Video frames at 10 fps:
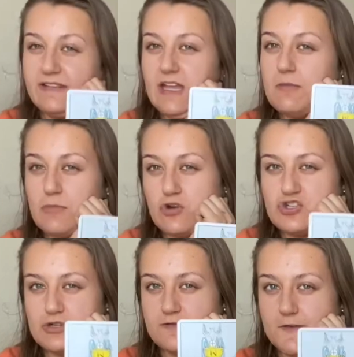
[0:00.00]

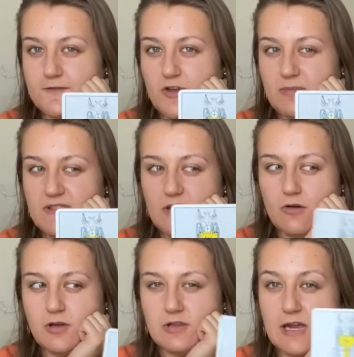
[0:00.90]
emotional fulfillment
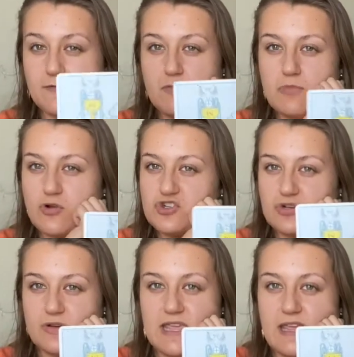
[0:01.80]
though, a lot of
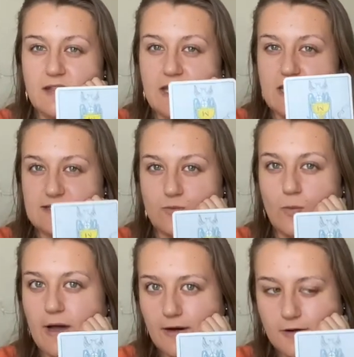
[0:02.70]
emotional healing as
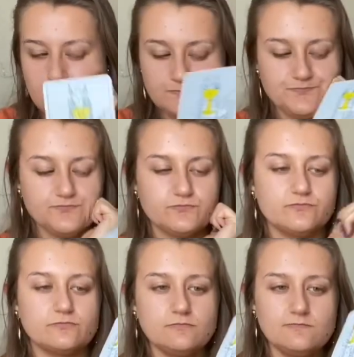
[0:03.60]
well.
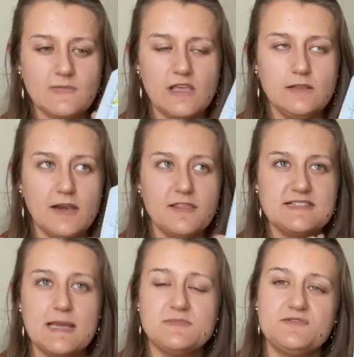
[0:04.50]
A lot of the
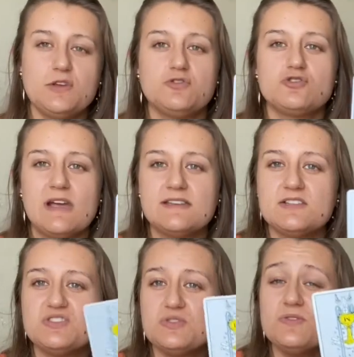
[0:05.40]
times if you're
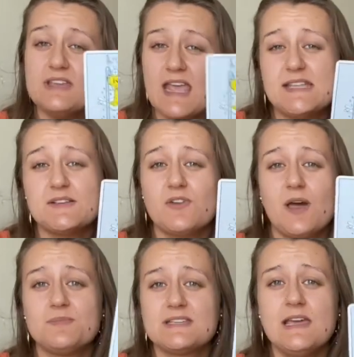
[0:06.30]
attracted to the Ace of
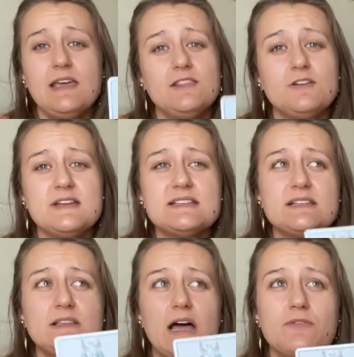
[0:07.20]
Cups, there is a
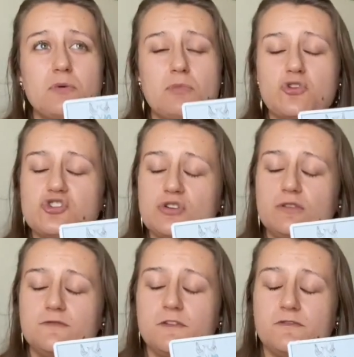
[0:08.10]
lot of emotional
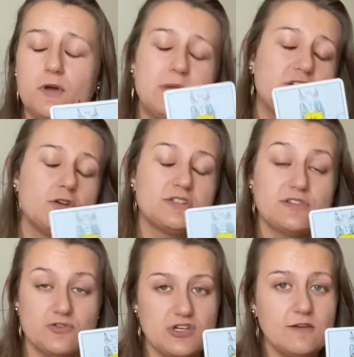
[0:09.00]
fulfillment you're
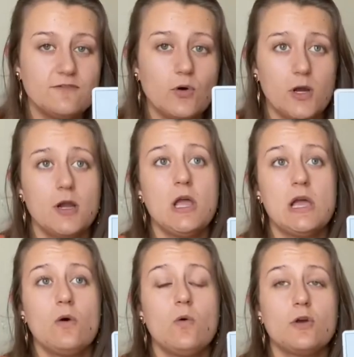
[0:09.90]
searching for,
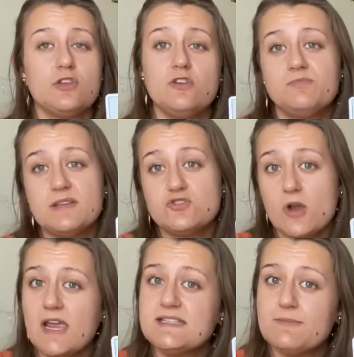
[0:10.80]
or you've been
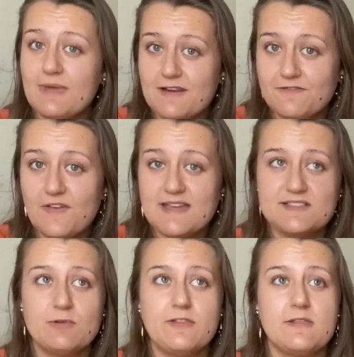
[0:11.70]
trying to
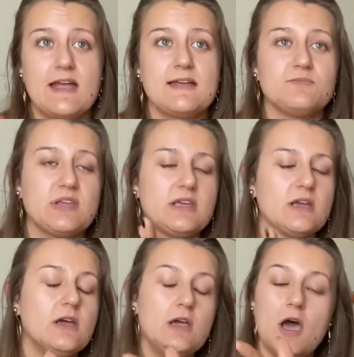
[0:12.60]
manifest, whether that be
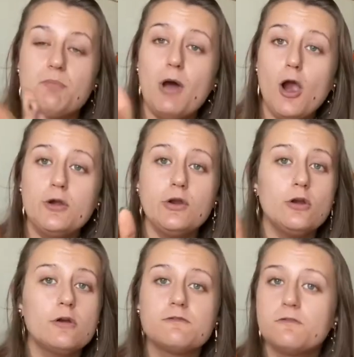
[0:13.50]
a
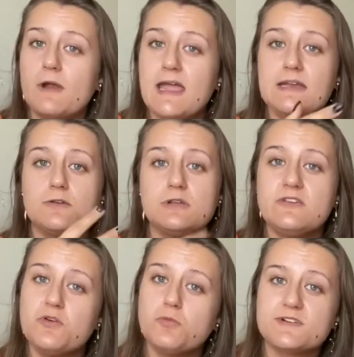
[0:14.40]
partner, a friend, or
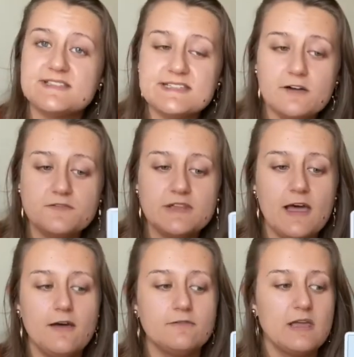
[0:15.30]
even more
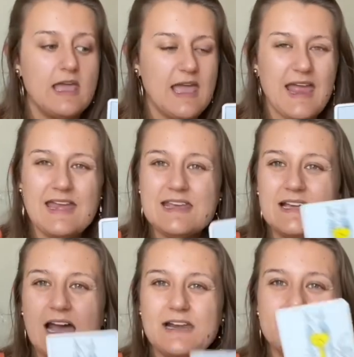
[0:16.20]
self-love, any
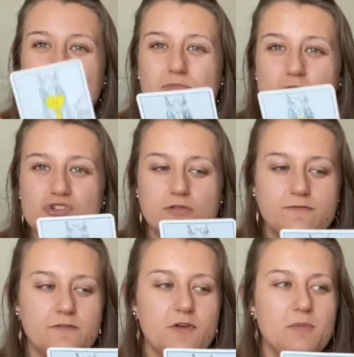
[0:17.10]
kind of emotional
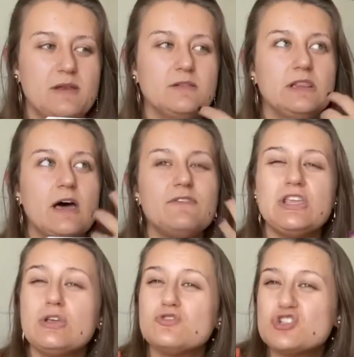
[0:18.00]
fulfillment, loving
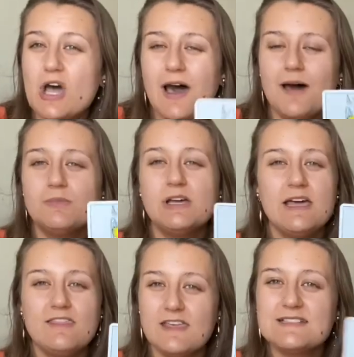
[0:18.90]
your job,
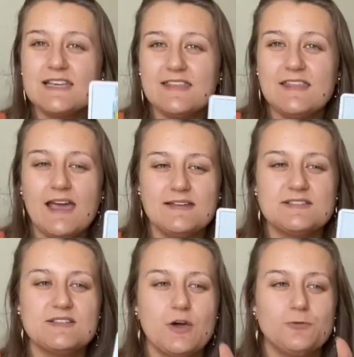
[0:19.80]
things like that.
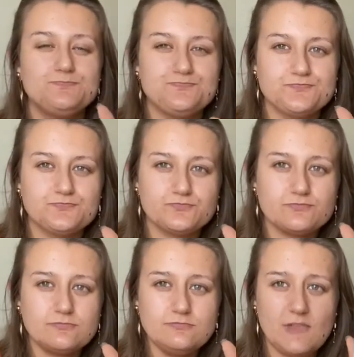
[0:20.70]

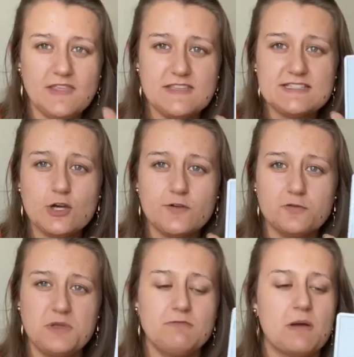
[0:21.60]
So this card for
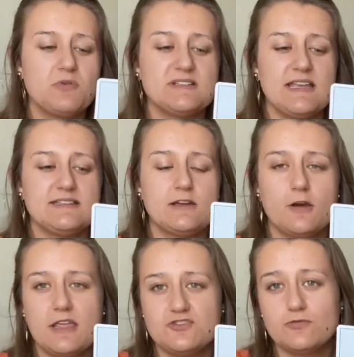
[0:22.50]
me represents
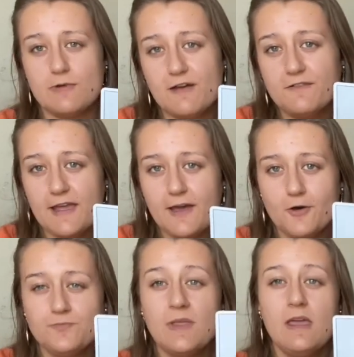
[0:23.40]
Archangel Raphael